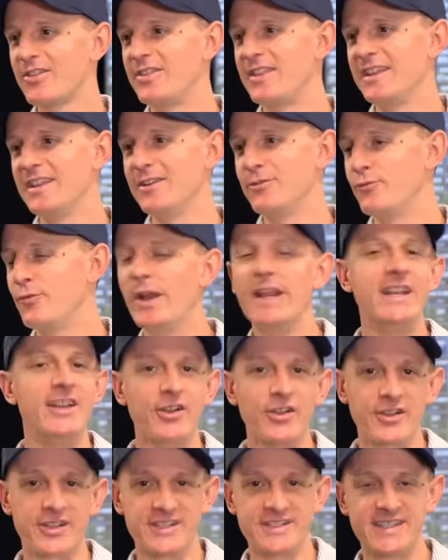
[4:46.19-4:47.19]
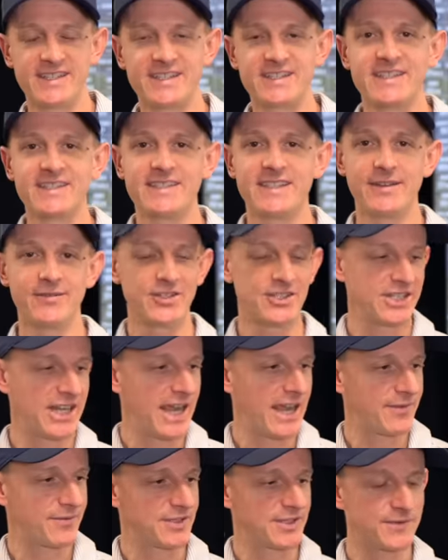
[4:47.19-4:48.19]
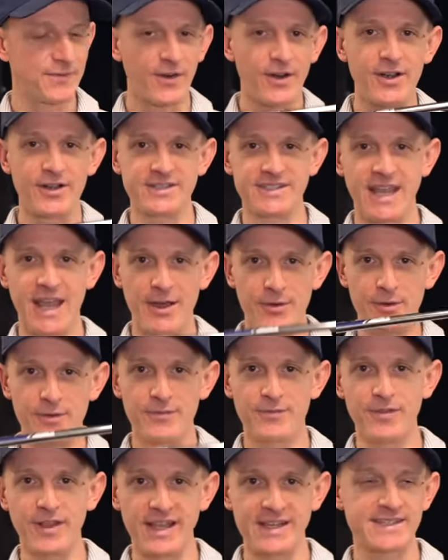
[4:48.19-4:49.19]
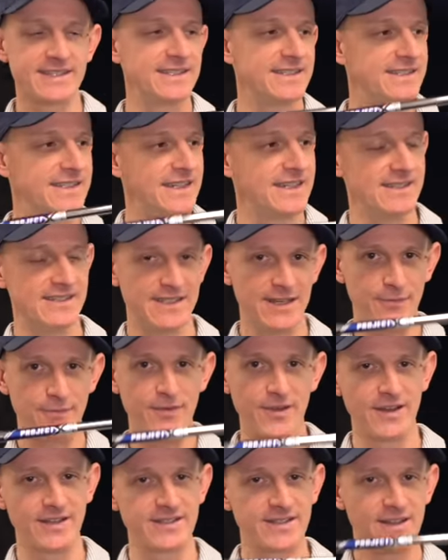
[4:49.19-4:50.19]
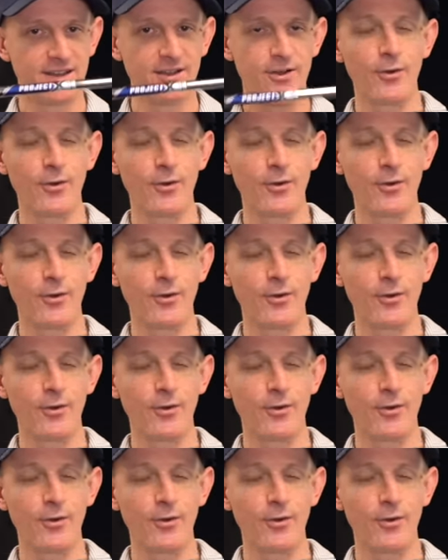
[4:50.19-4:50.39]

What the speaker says: the radial consistency of a shaft as far as how it flexes in different